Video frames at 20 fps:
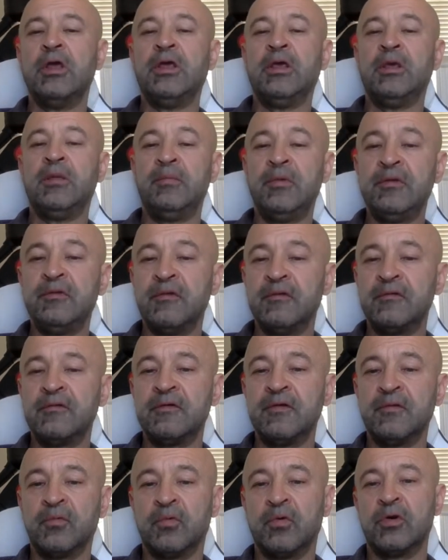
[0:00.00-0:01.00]
immediate
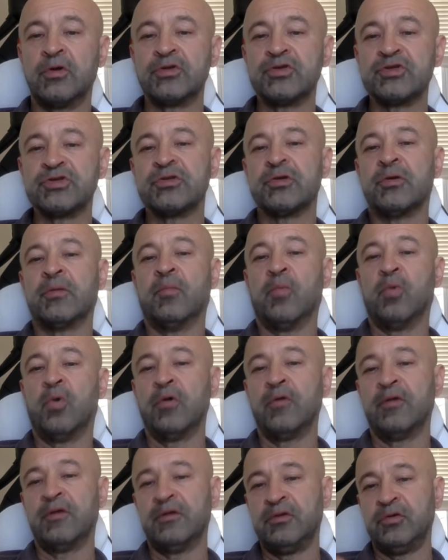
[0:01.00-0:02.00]
rewards
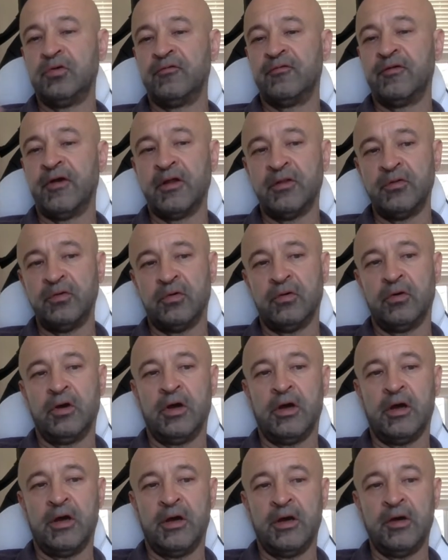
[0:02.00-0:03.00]
more than you value
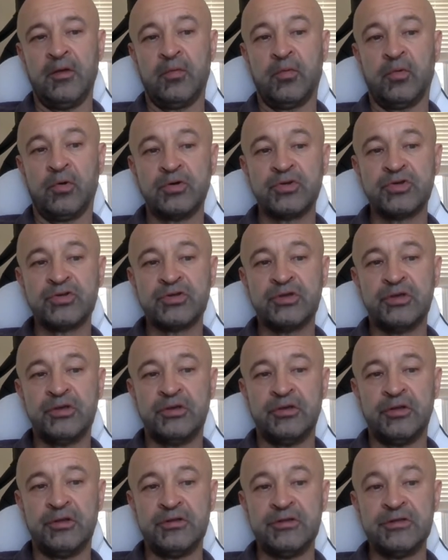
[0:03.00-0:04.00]
uh, rewards
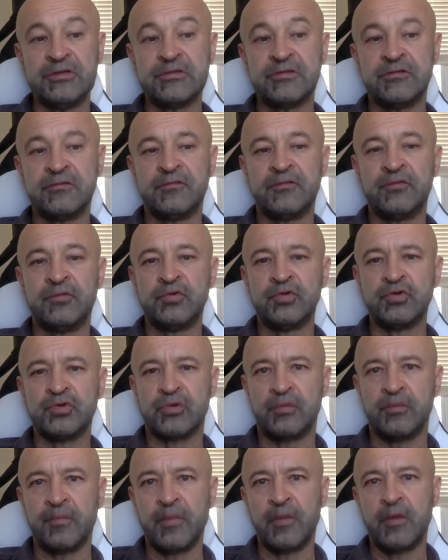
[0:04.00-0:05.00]
in the distant future.
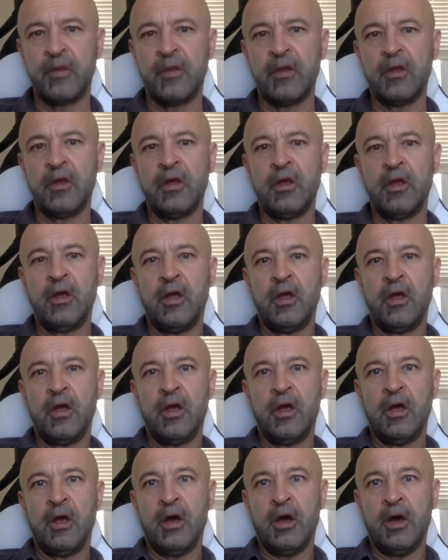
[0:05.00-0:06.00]

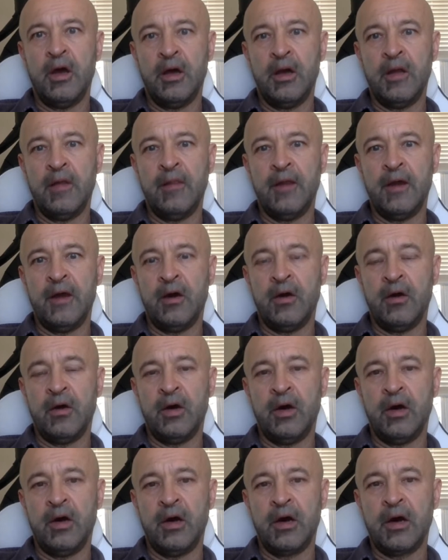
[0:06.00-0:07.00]
Uh, now,
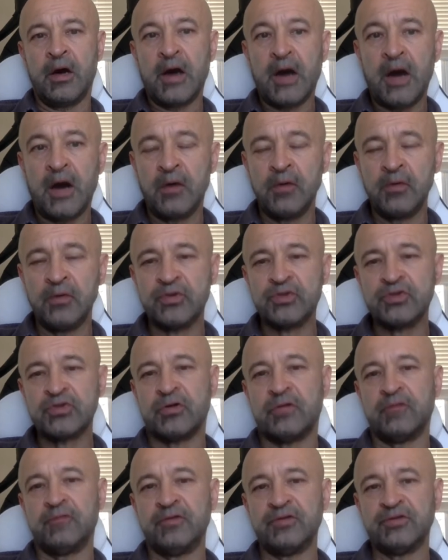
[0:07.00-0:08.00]
uh, how you
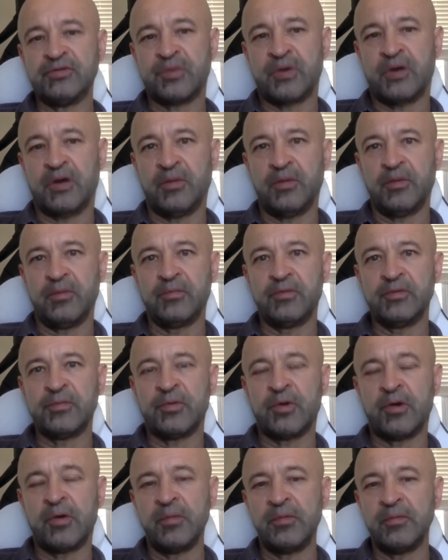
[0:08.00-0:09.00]
solve this problem? The
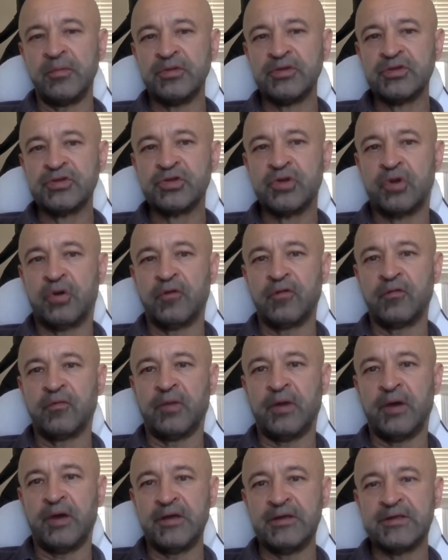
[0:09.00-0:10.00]
problem is solved
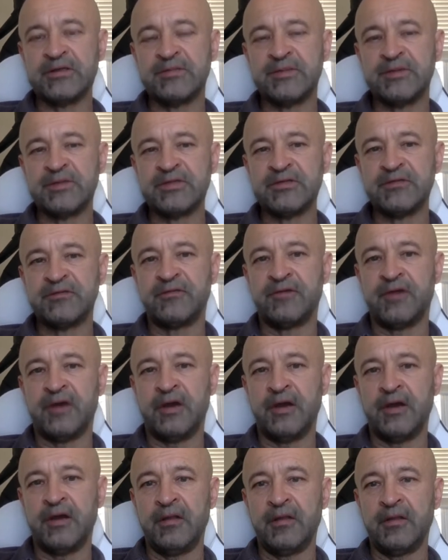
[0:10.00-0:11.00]
by
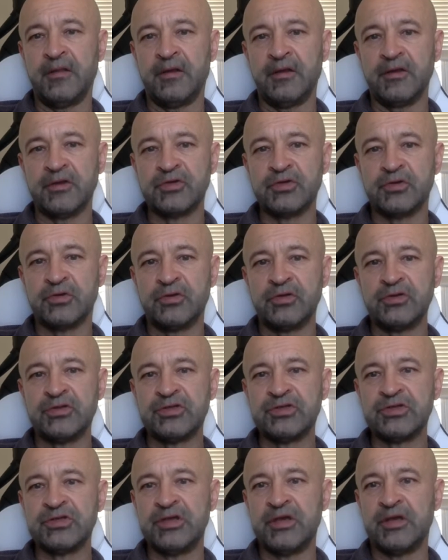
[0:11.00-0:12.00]
specifying, uh, so this
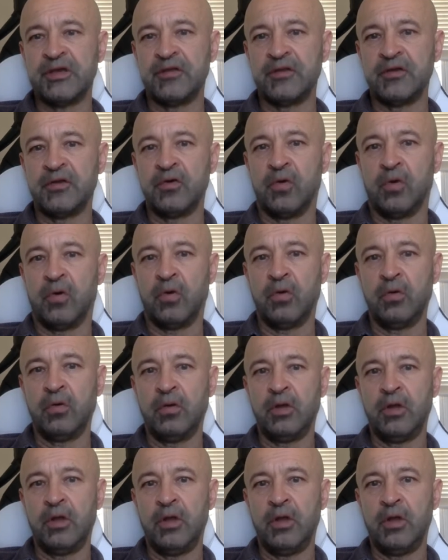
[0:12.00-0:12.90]
is again the goal.